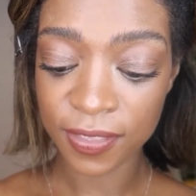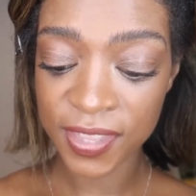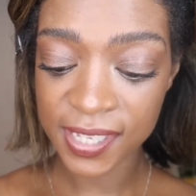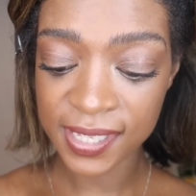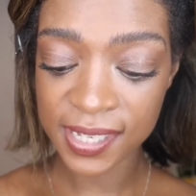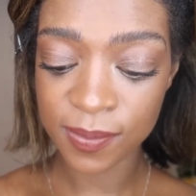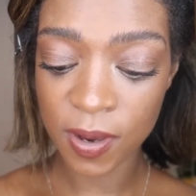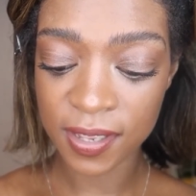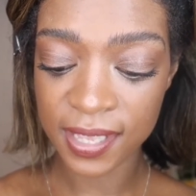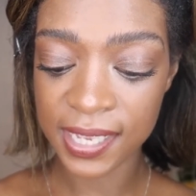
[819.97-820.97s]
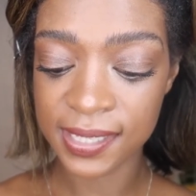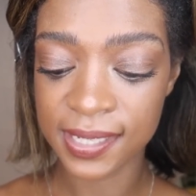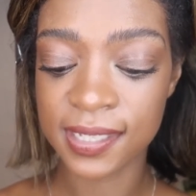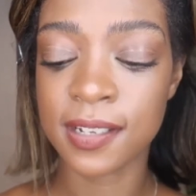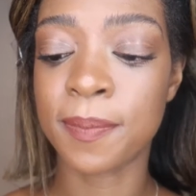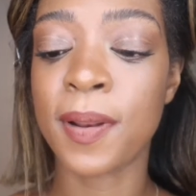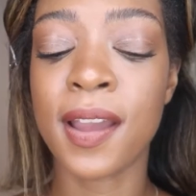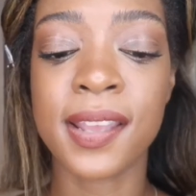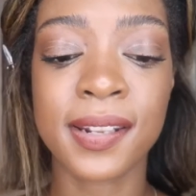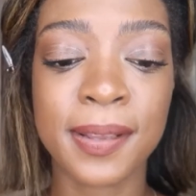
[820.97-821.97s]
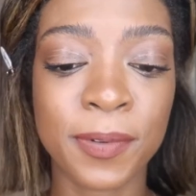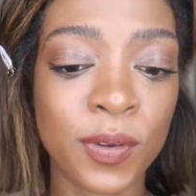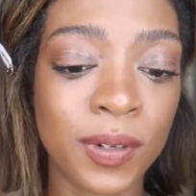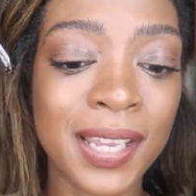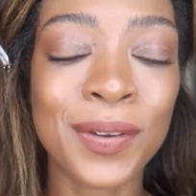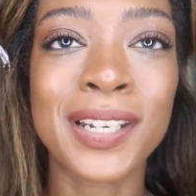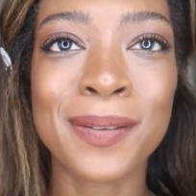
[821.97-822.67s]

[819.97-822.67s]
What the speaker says: This is one of the easiest to apply liquid